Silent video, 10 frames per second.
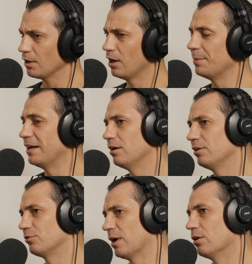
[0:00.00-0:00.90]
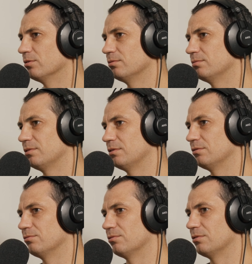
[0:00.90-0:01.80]
I mean, as well,
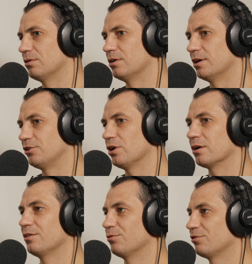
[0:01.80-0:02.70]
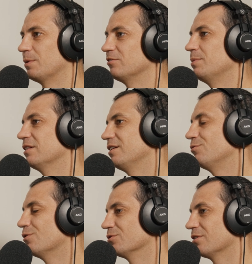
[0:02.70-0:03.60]
a chunk of the responsibility
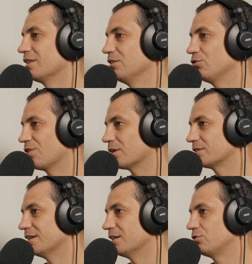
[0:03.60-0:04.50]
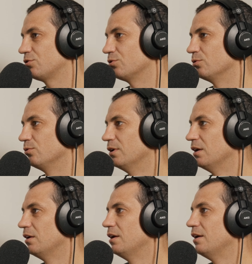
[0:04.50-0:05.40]
falls on the instructor to
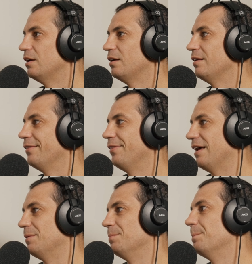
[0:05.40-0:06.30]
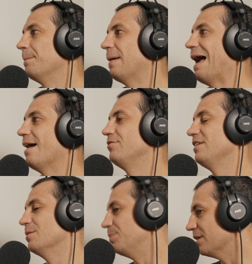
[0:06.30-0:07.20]
then have
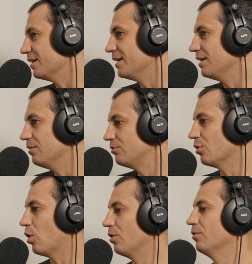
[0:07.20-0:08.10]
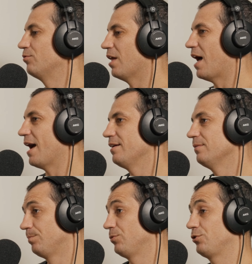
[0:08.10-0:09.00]
the ability to on the fly
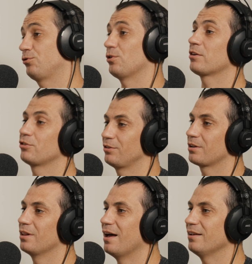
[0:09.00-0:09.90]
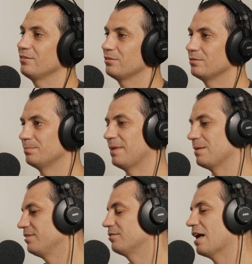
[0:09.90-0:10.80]
structure the class
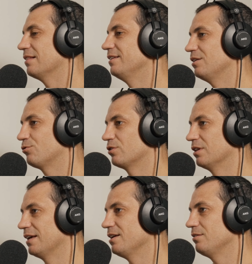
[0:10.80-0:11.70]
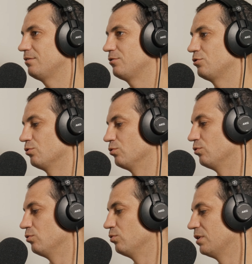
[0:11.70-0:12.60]
maybe slightly differently
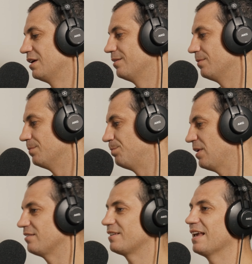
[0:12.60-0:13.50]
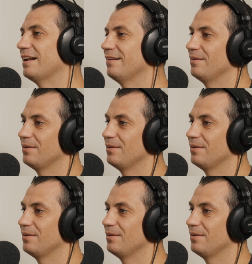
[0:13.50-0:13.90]
to best get